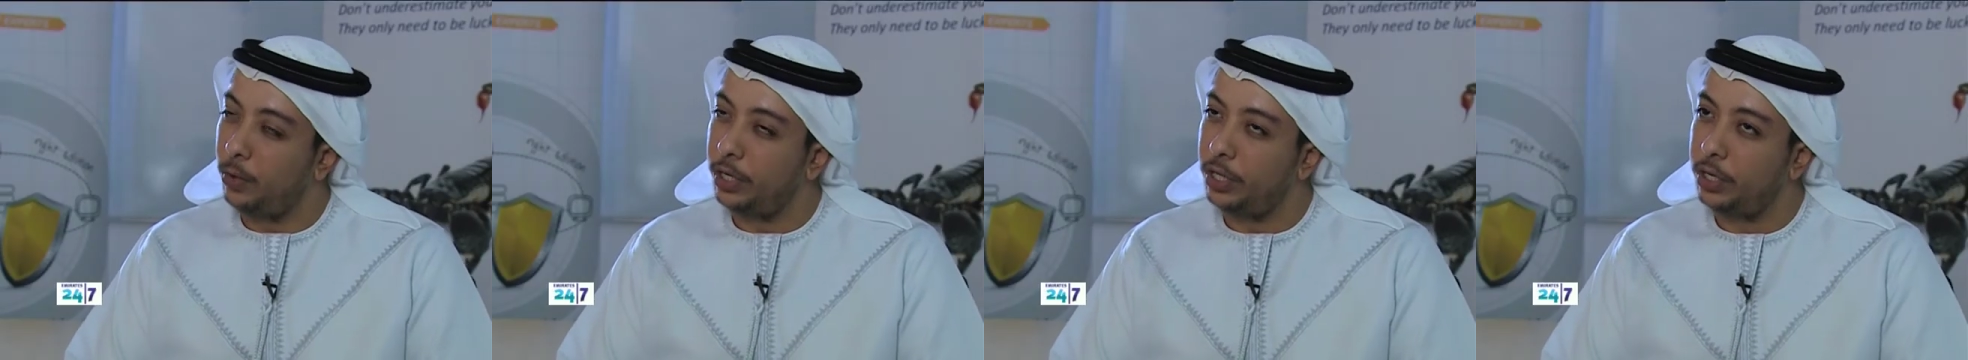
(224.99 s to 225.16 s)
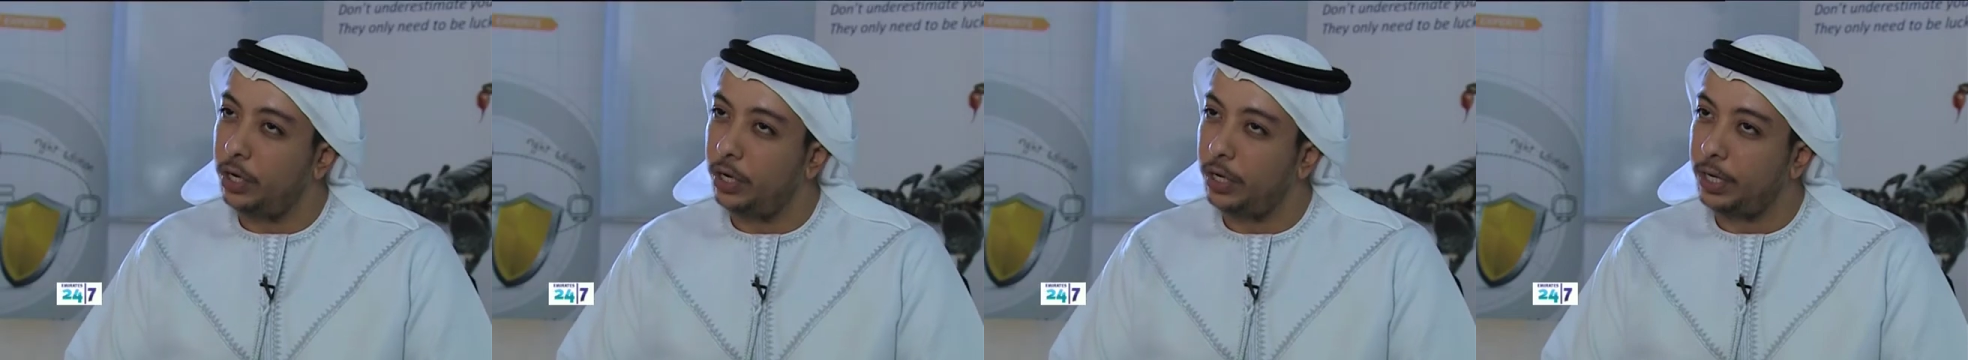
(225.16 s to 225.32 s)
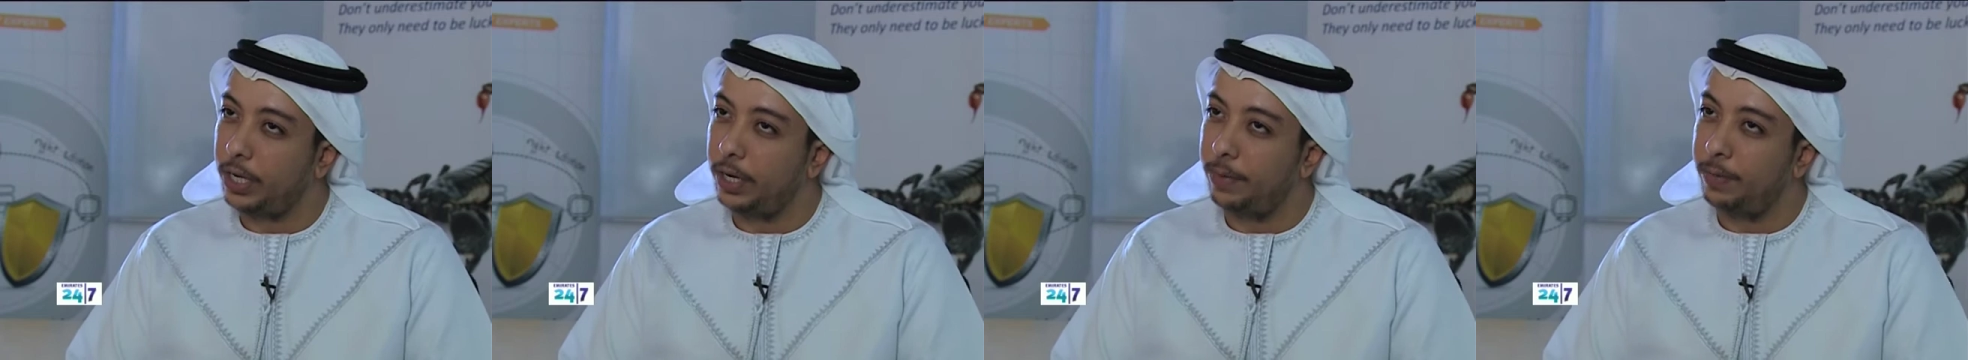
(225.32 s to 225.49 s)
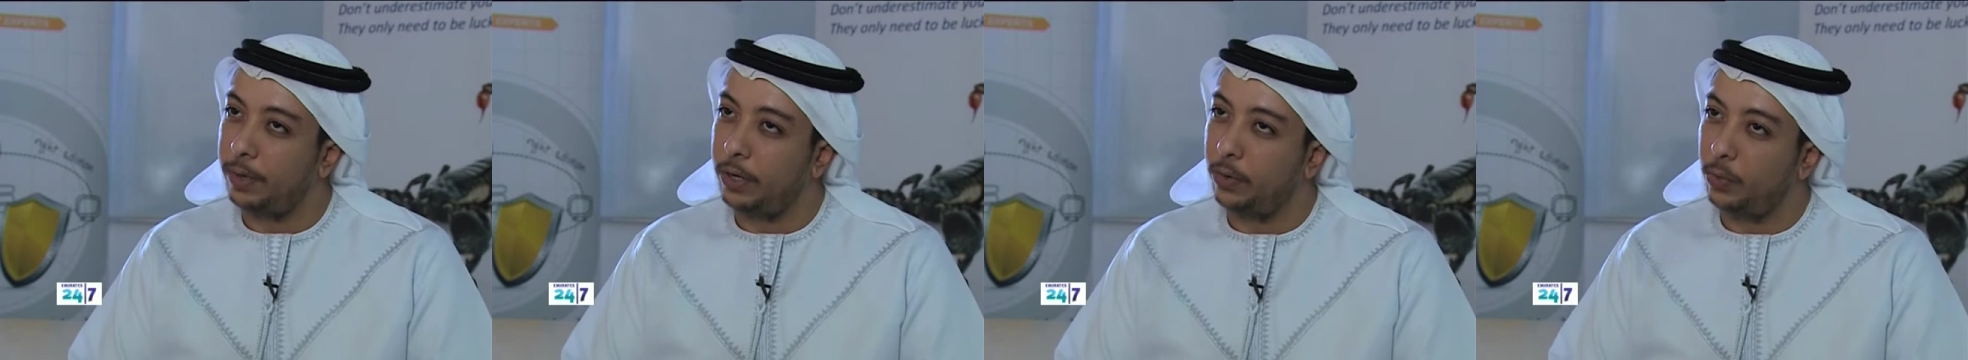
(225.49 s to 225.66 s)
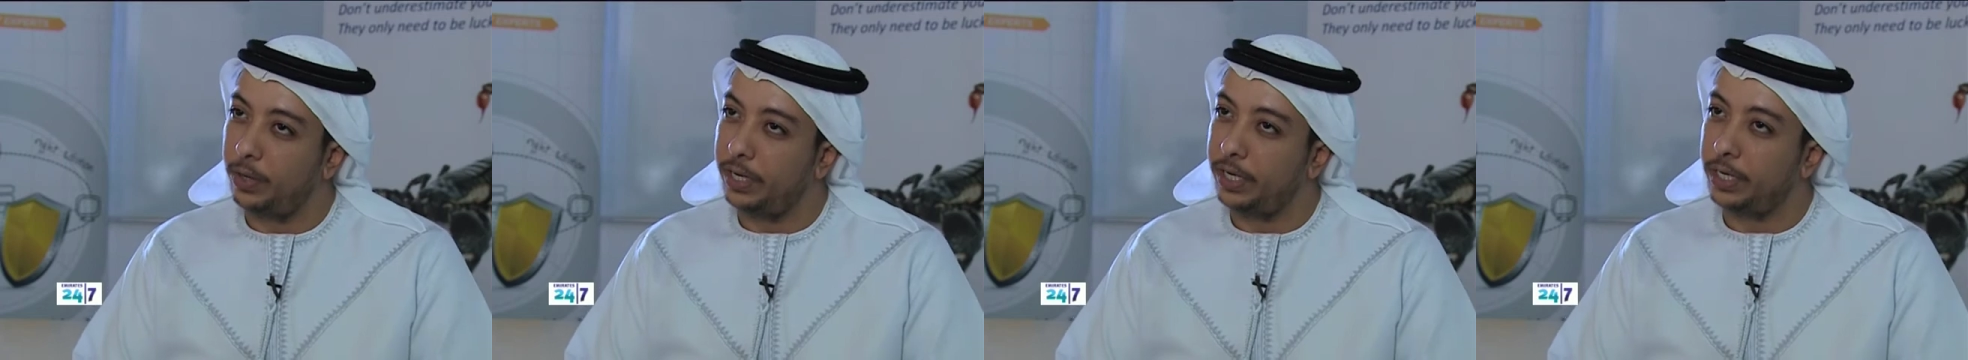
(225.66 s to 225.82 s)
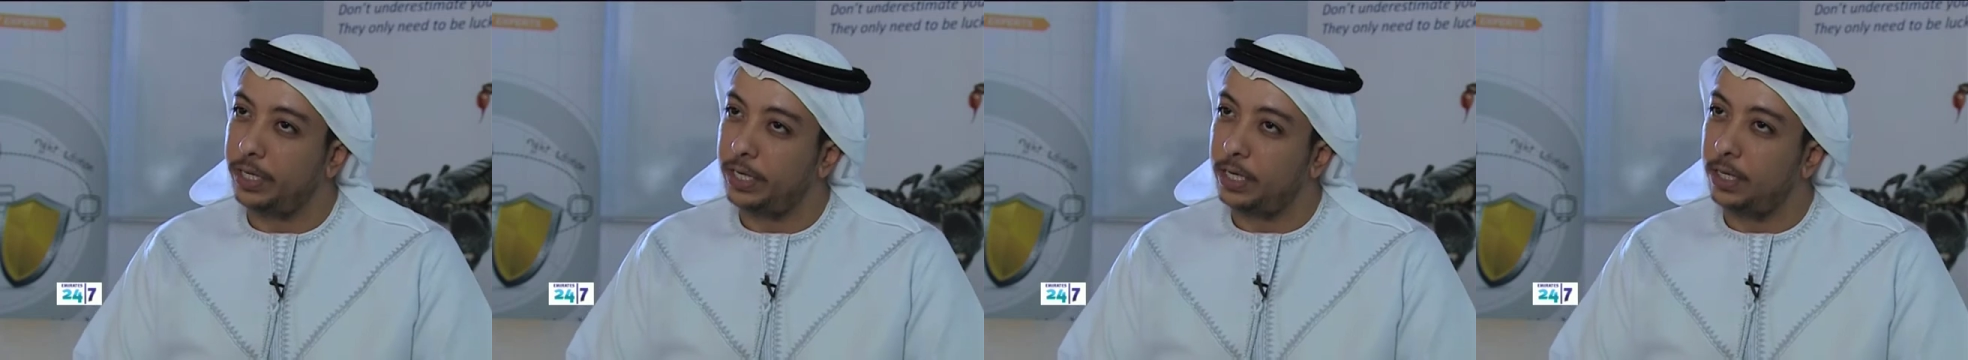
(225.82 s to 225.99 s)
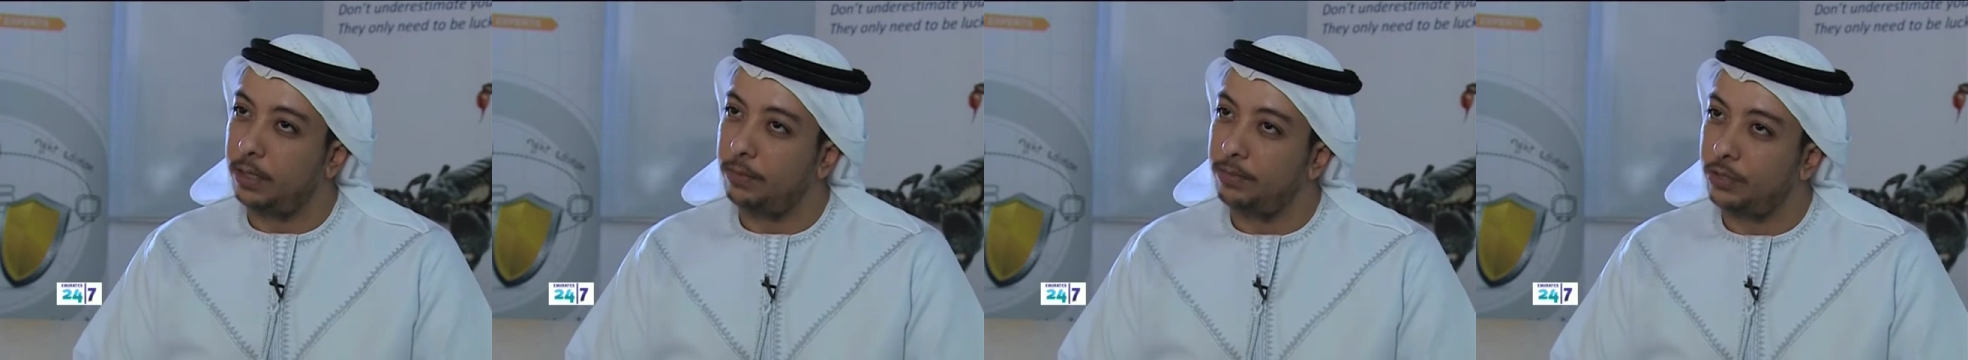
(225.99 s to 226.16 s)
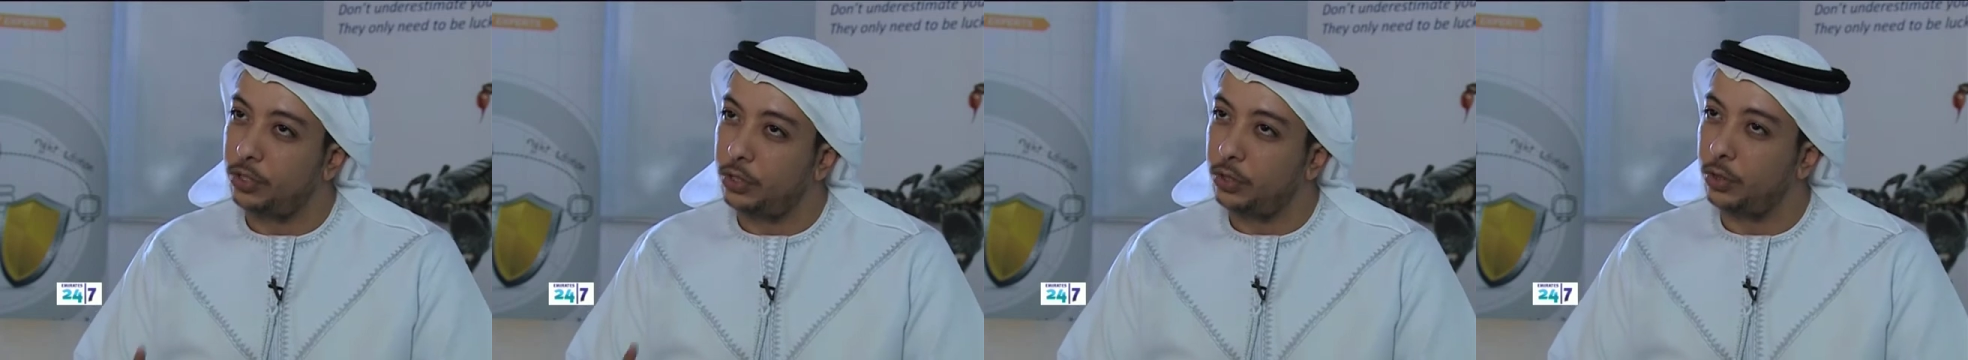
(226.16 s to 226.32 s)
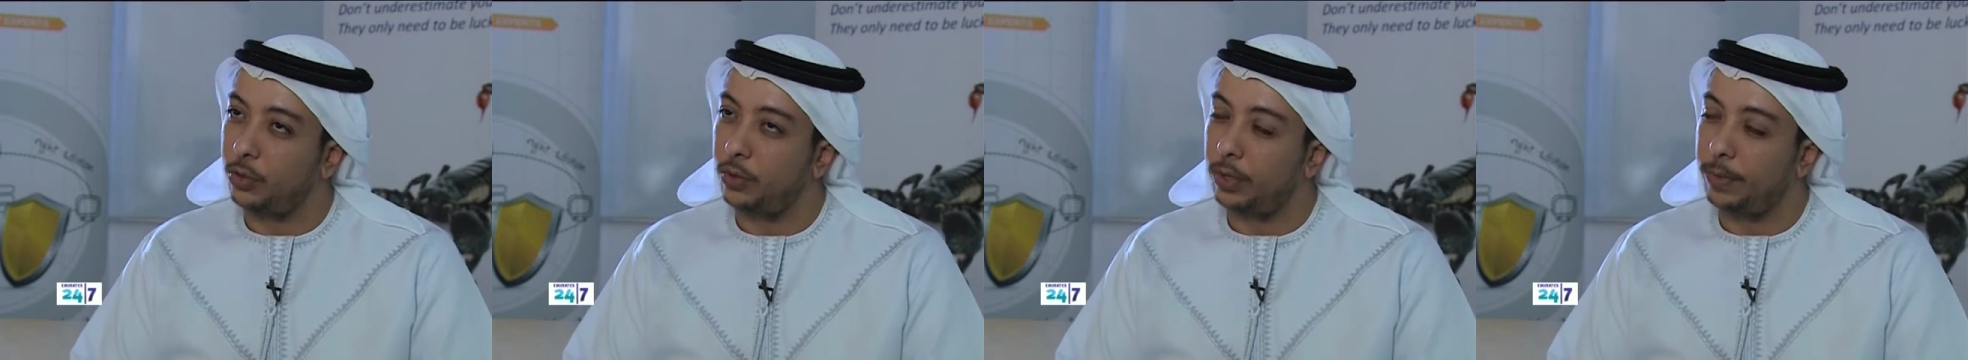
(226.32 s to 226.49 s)
talking about when it comes
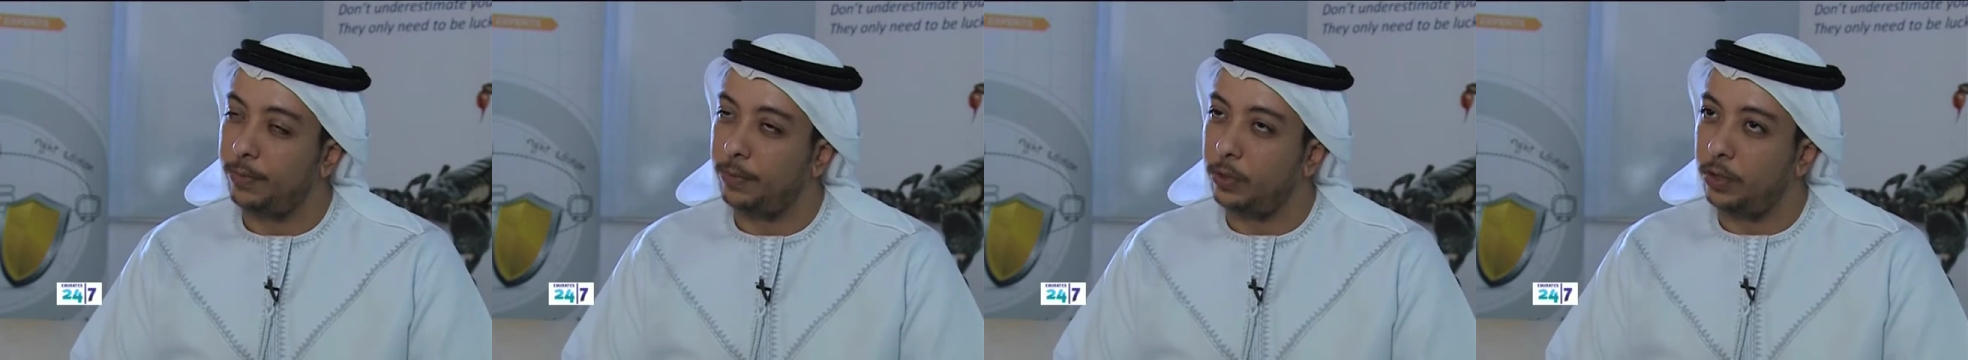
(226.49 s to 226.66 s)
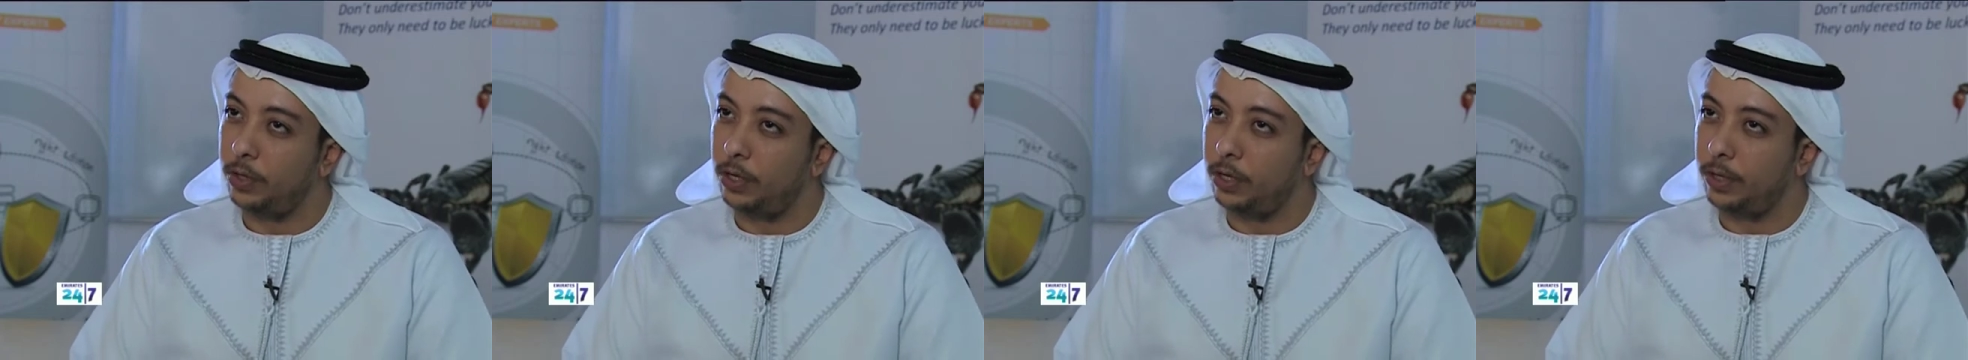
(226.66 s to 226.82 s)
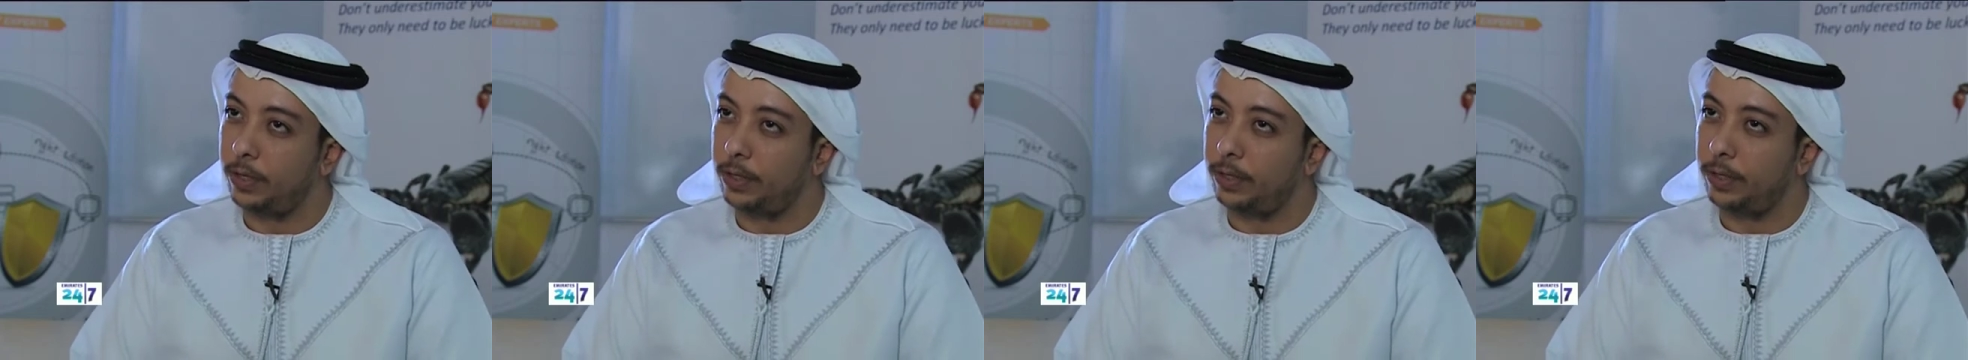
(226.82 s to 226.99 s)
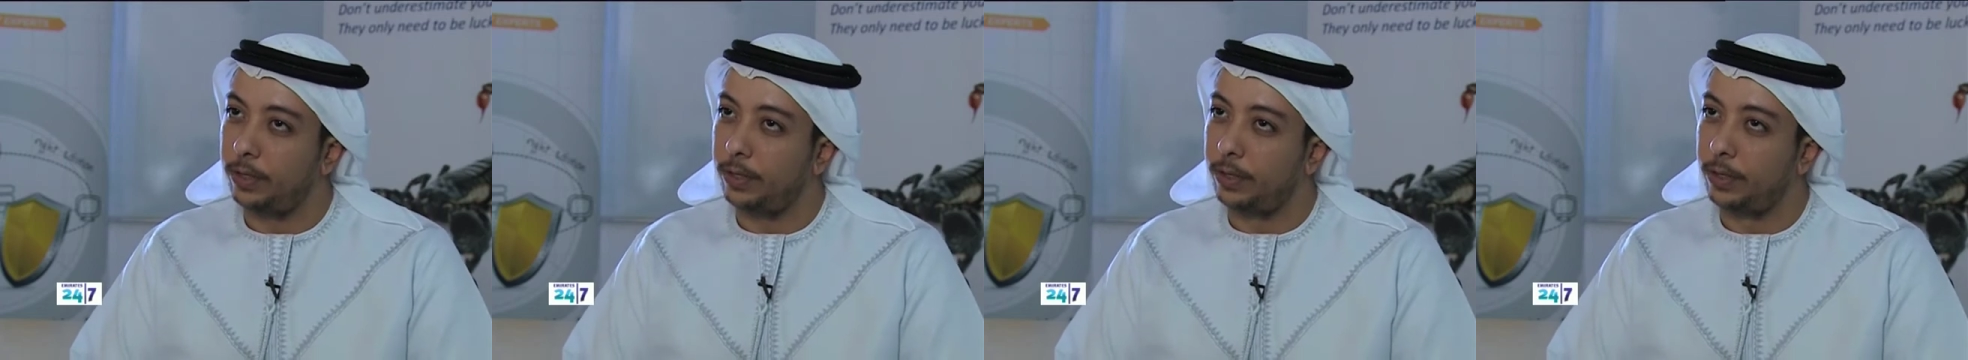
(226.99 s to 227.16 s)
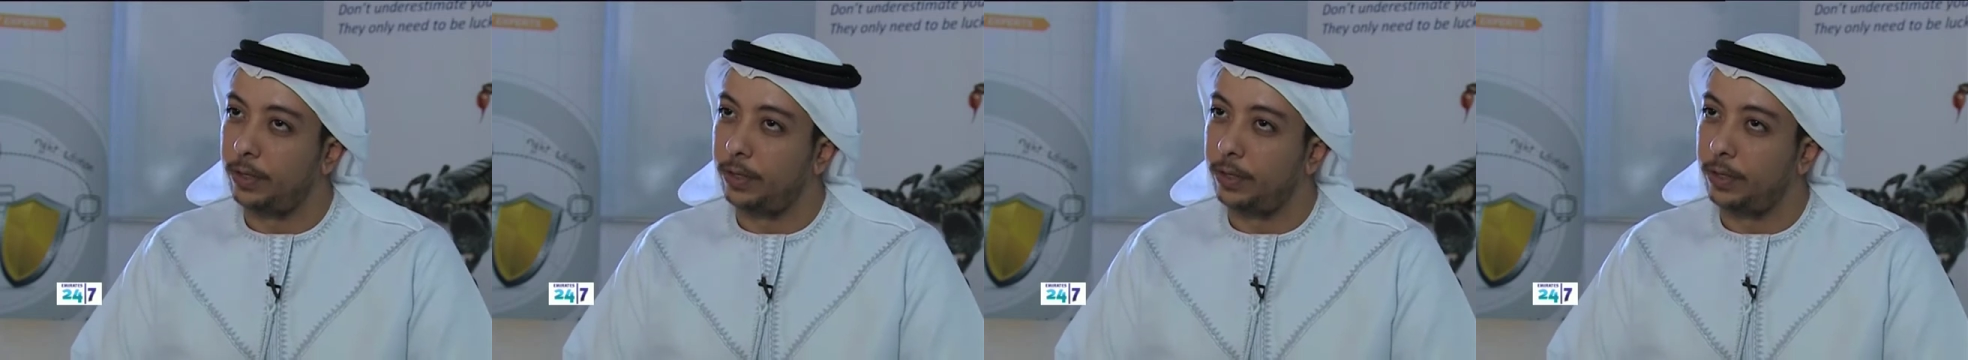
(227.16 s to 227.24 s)
to Cryptolocker?